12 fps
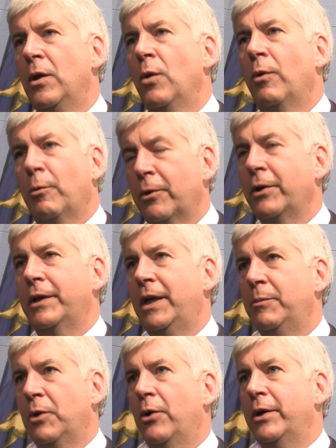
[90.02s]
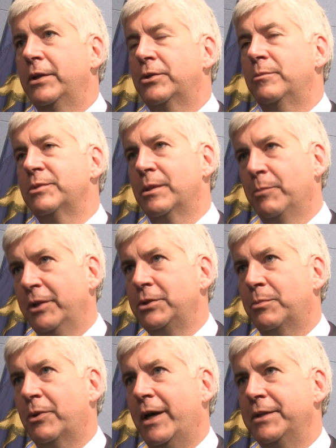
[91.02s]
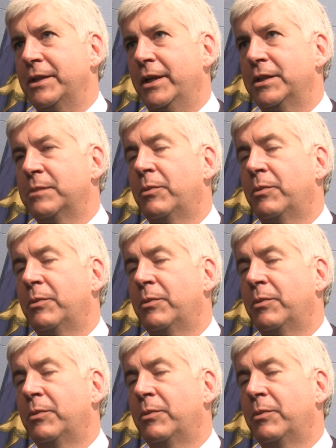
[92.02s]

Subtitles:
Well, we're going to keep going in terms of the budget process,